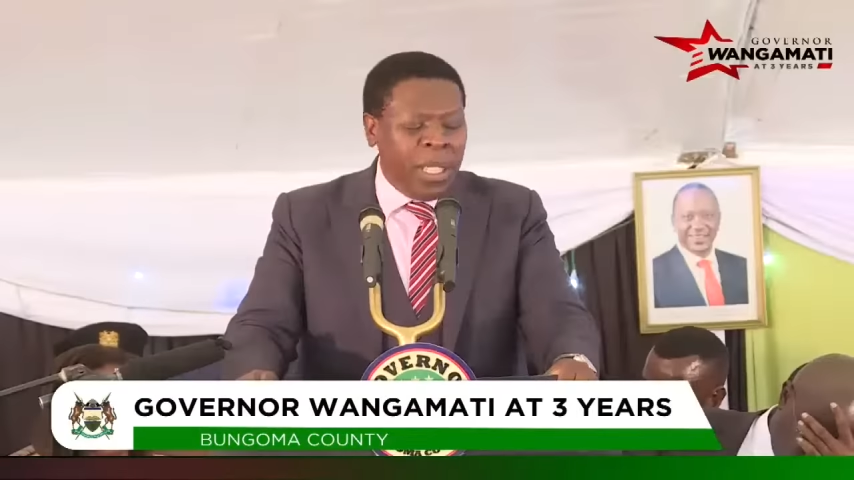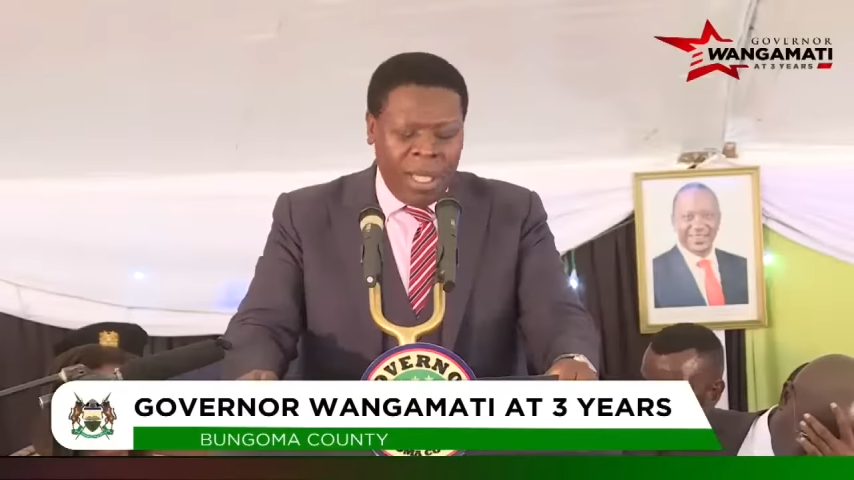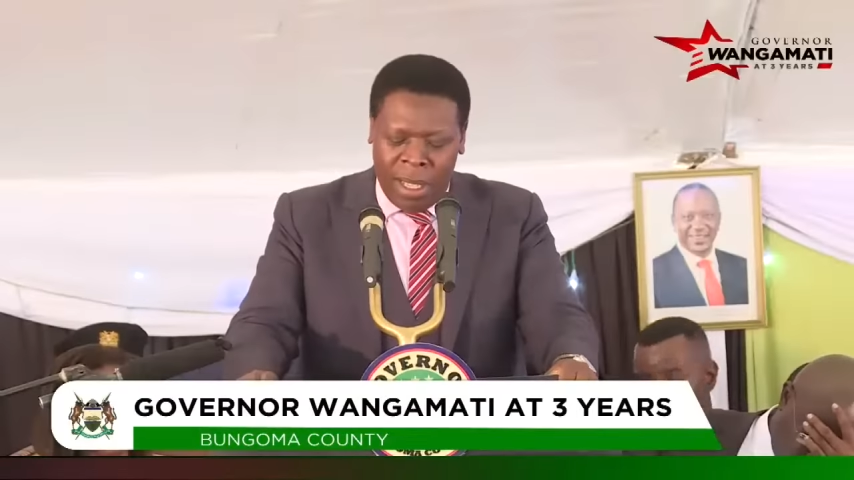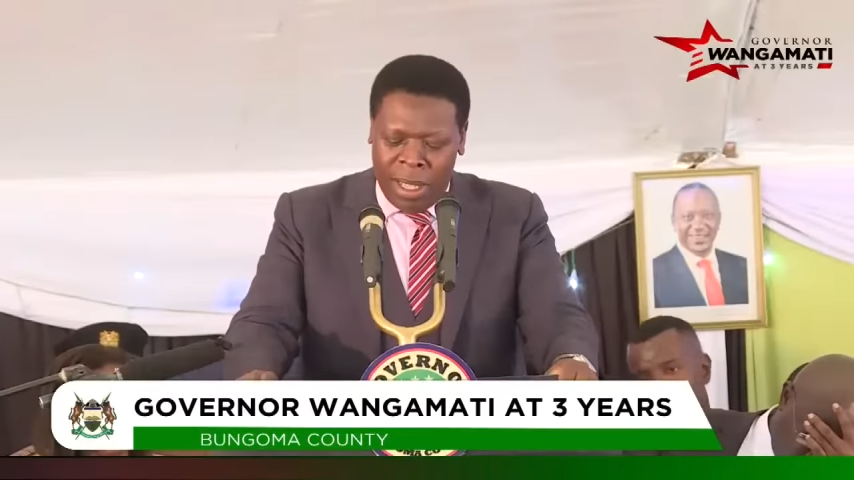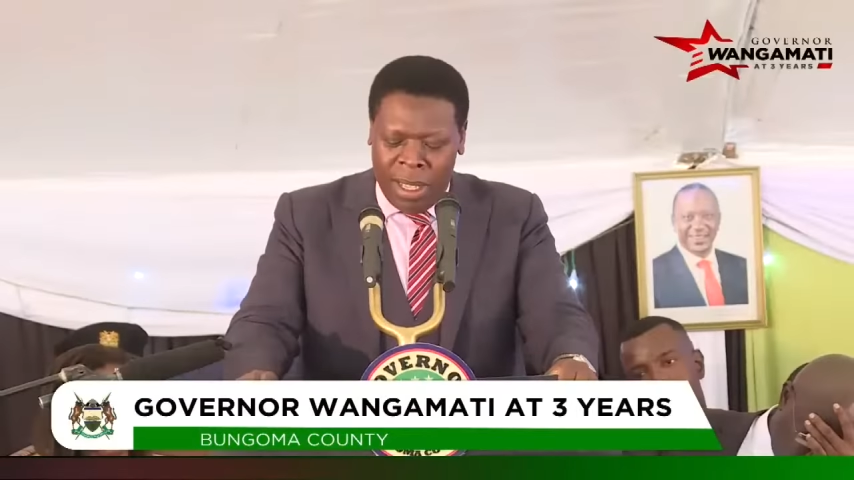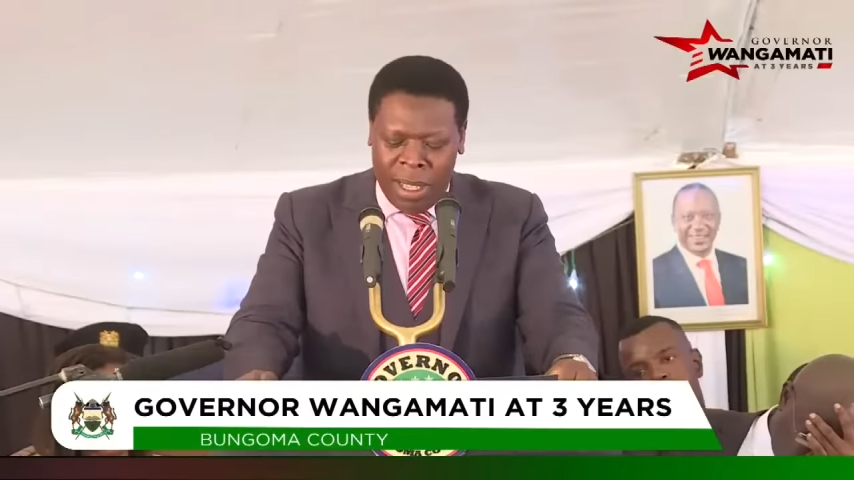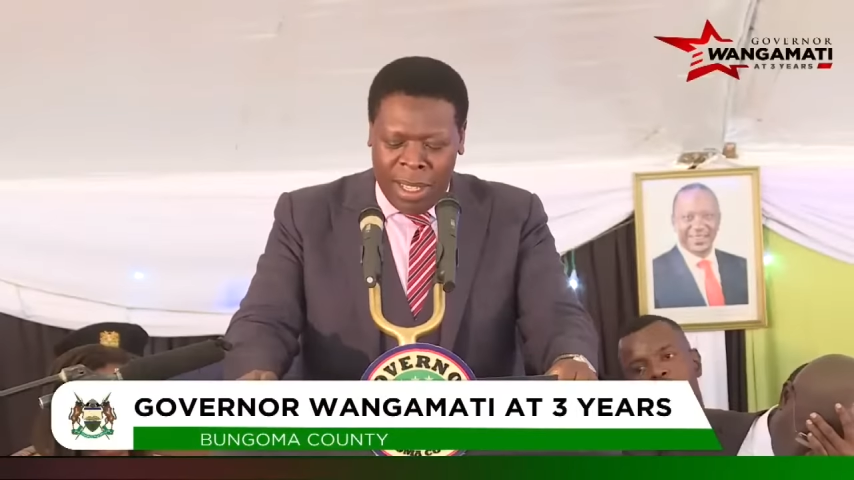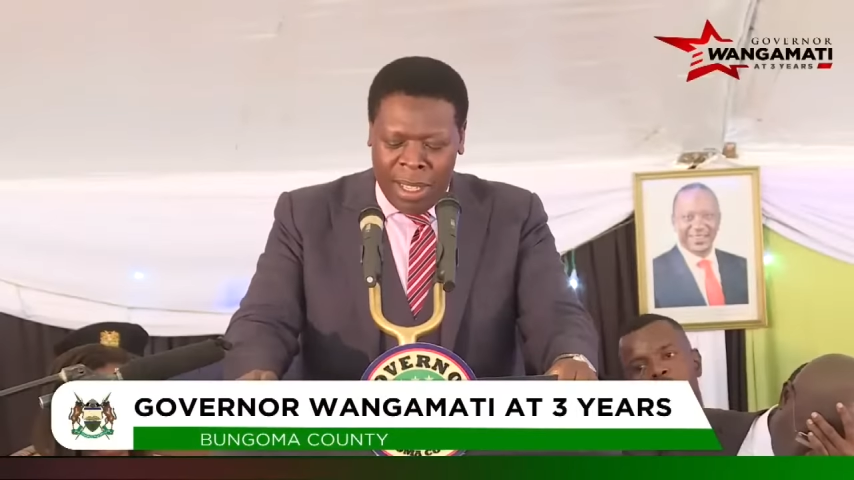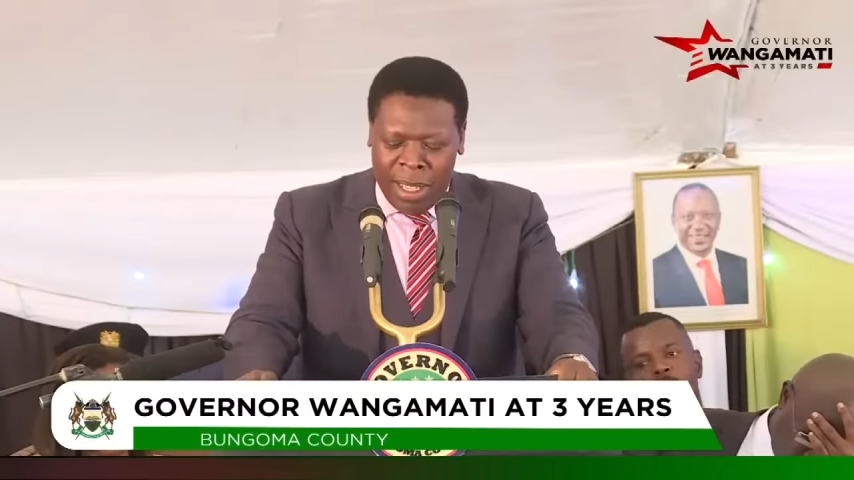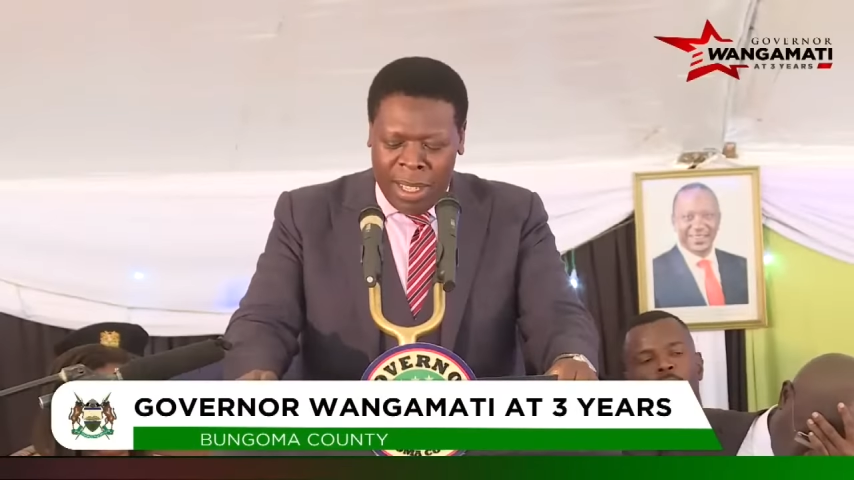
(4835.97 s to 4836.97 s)
been
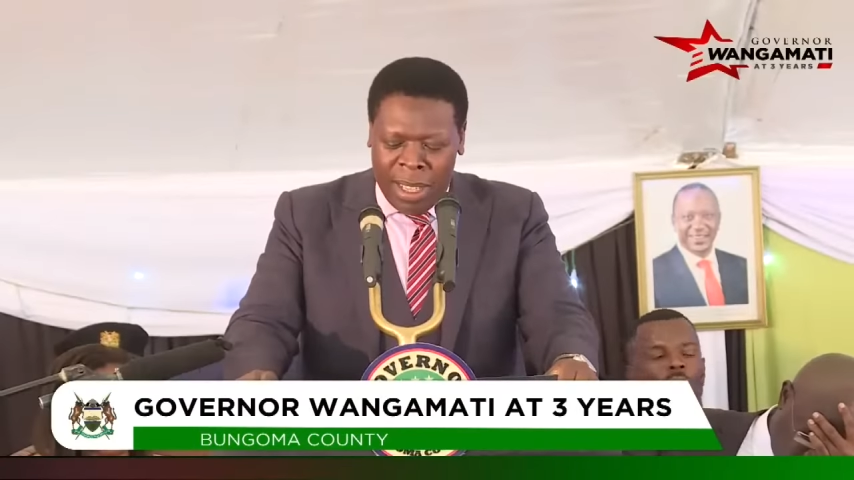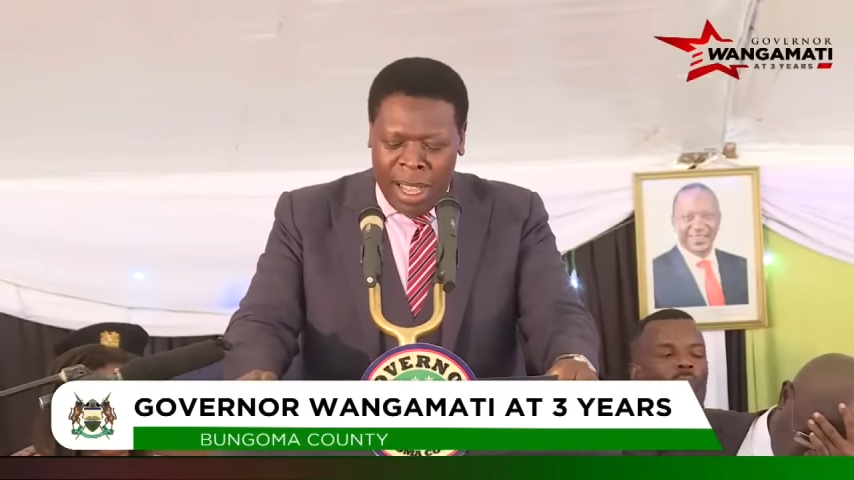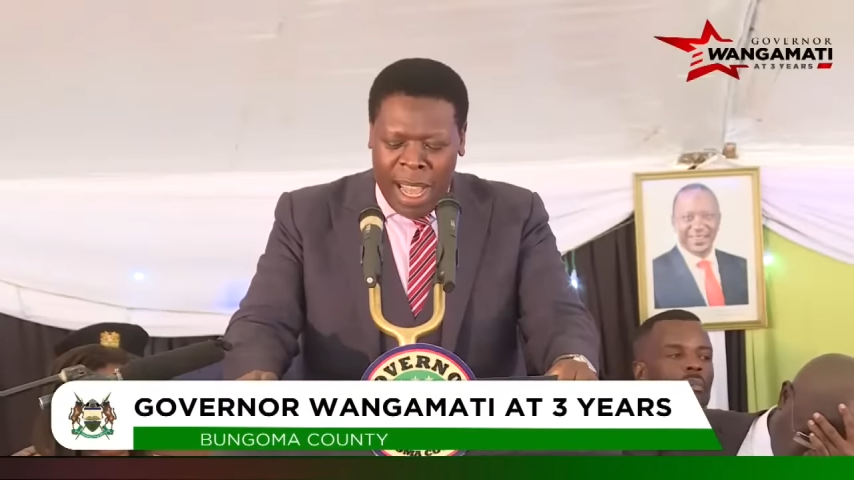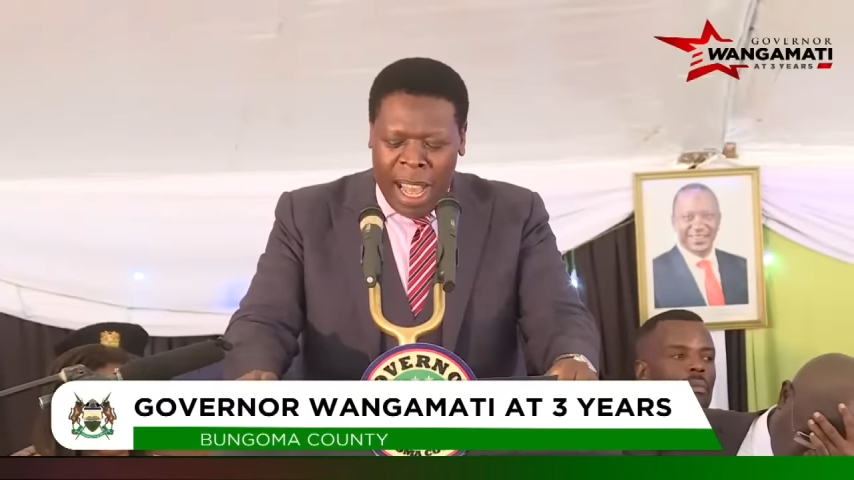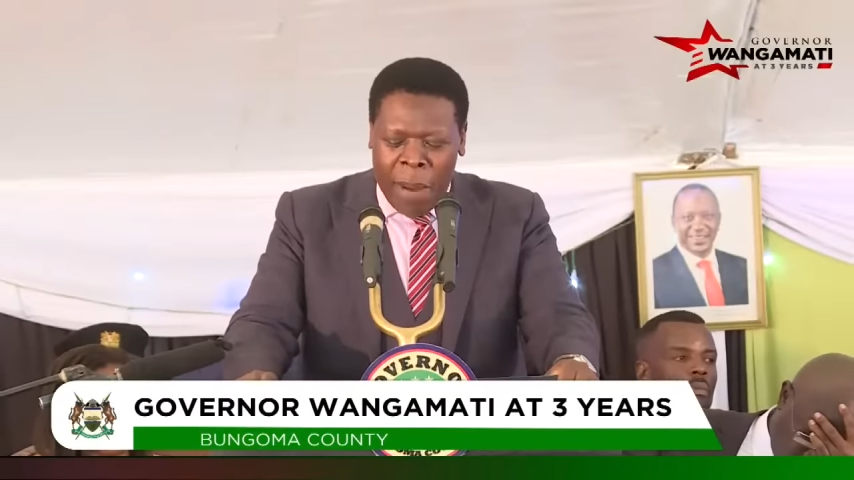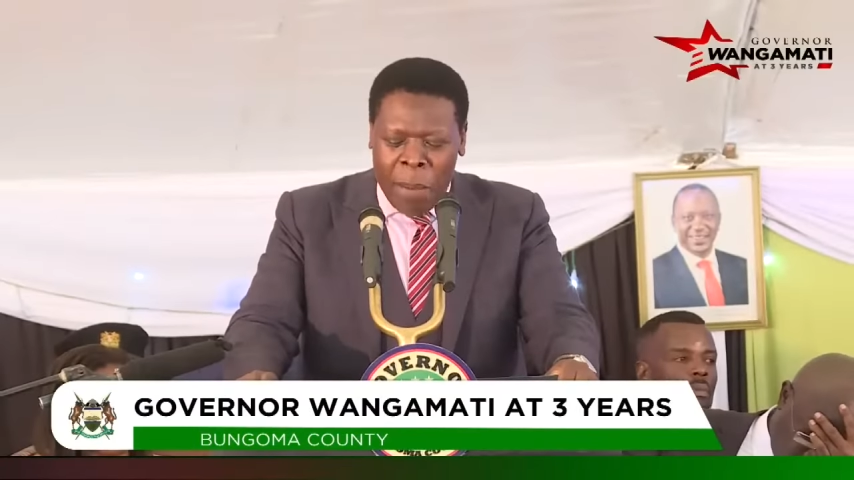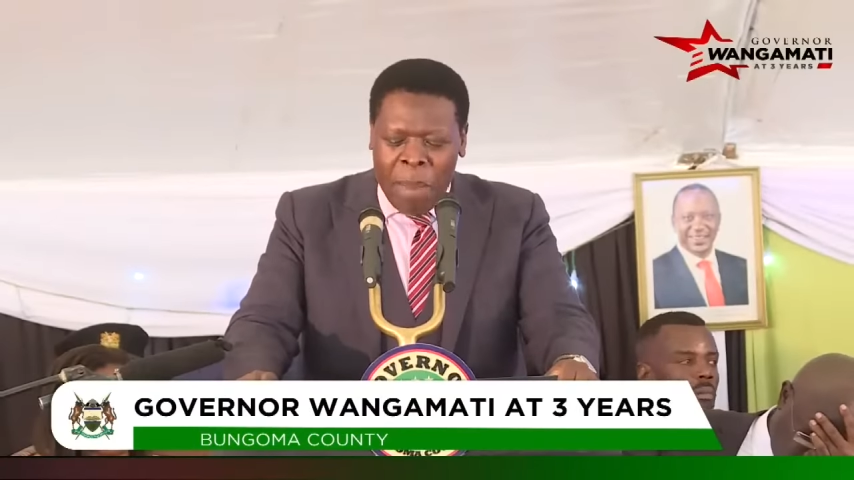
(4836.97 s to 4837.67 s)
a